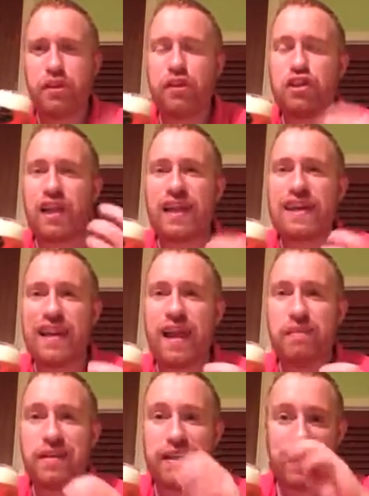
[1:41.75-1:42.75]
There's a light
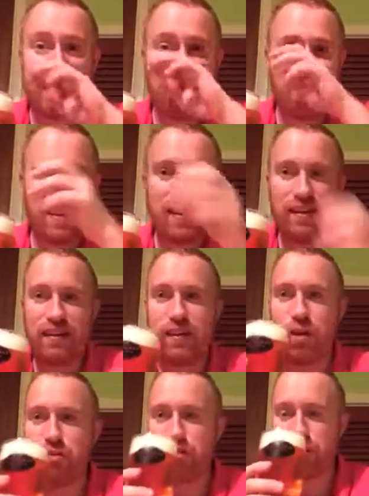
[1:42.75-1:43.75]
lemonade
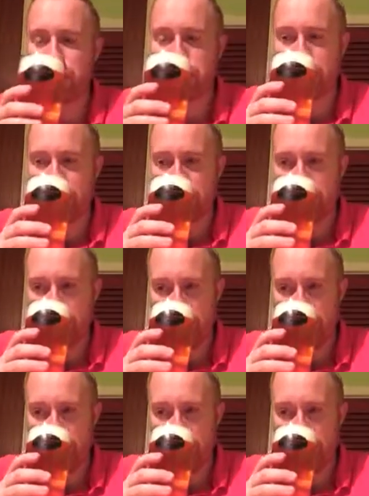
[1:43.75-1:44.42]
note to it as well.